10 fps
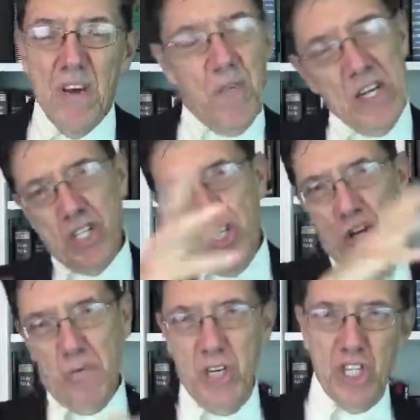Friends, do
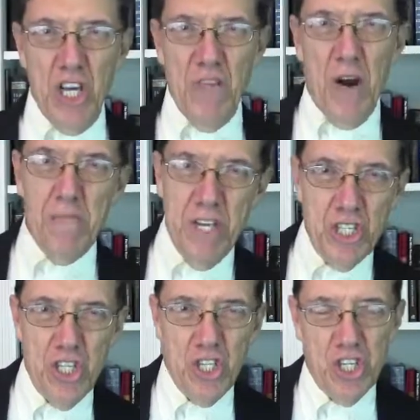you receive our
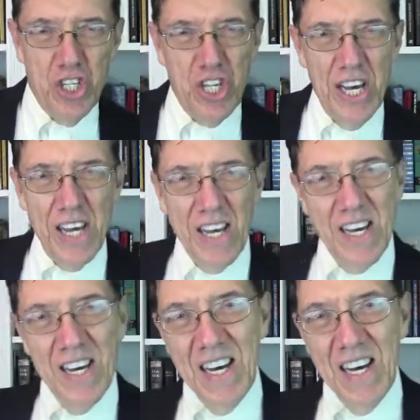message today?